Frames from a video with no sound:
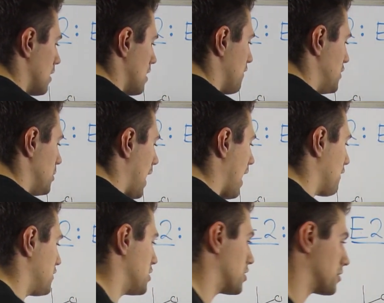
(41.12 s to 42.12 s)
If you
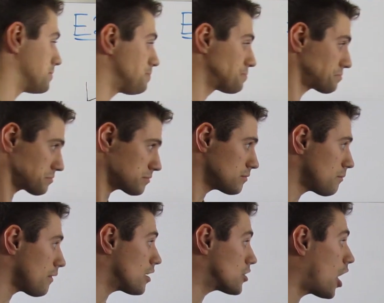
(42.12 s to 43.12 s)
have your
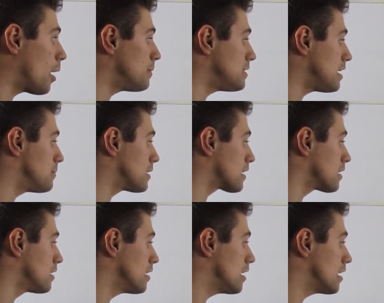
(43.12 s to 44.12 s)
common naming
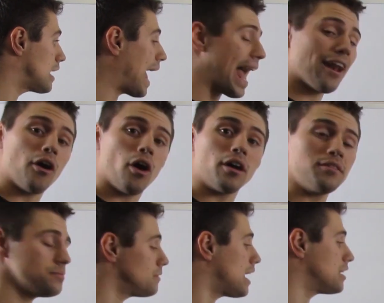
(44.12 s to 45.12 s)
hat
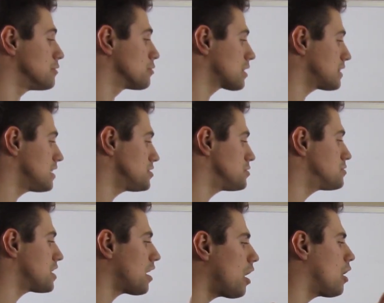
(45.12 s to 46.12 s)
on and you look at this, you'd
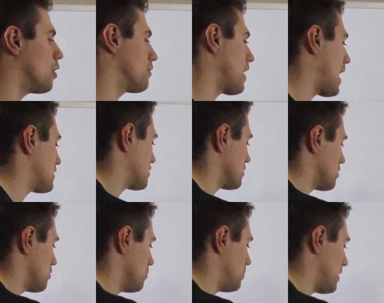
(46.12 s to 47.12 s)
say, oh, that's a
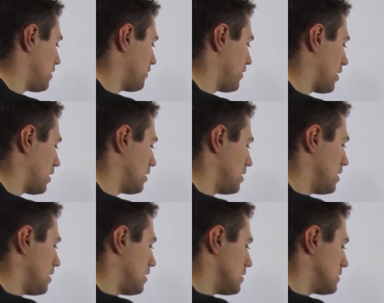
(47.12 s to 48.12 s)
little bit of a
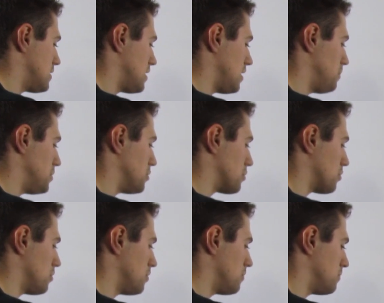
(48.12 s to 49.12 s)

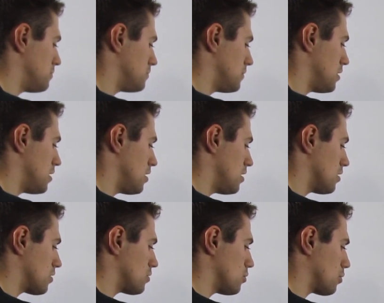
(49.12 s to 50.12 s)
T-butyl
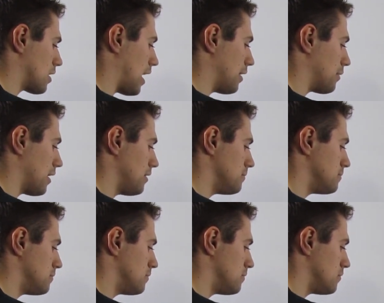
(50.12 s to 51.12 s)
chloride, right?
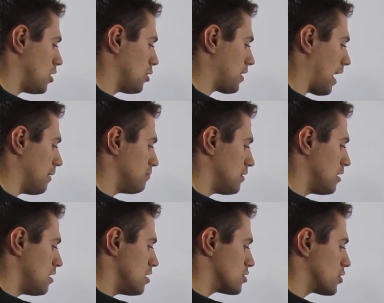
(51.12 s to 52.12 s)
Okay,
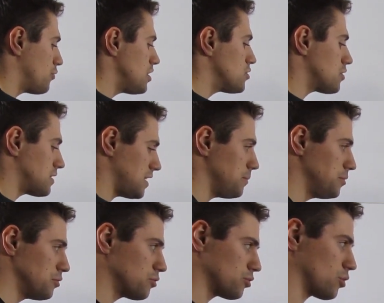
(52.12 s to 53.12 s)
so if we took
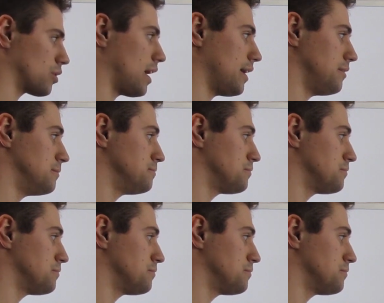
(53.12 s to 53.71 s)
T-butyl chloride,